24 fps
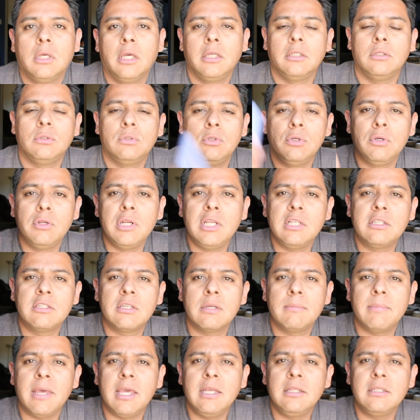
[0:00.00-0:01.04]
Hey, do you need
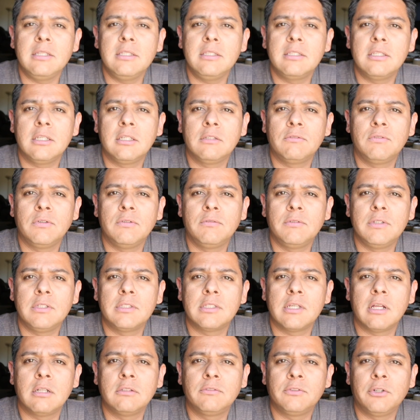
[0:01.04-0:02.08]
some eighteen six fifty
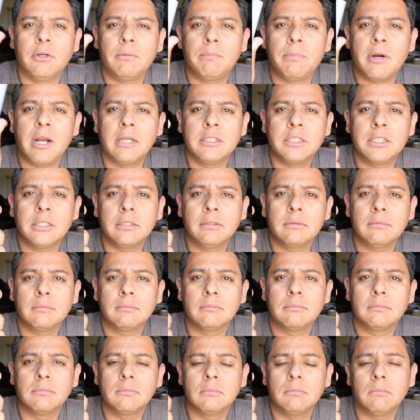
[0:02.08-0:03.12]
cells for your project?
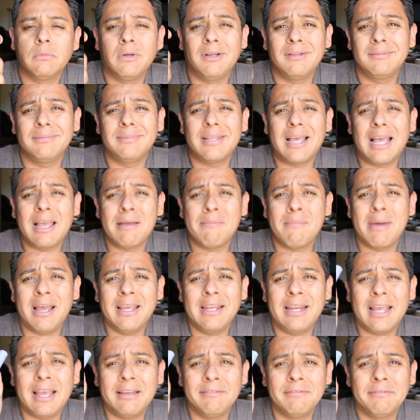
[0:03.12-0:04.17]
Well, I
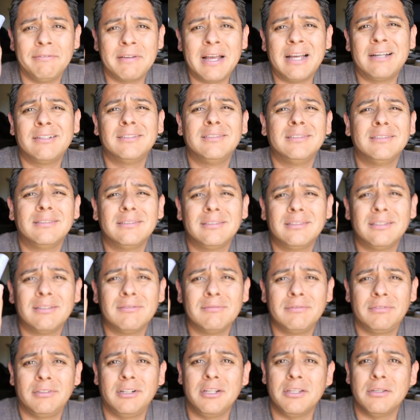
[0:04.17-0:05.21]
might have found
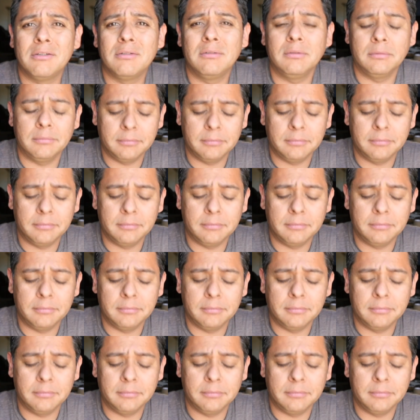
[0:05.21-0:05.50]
some for you.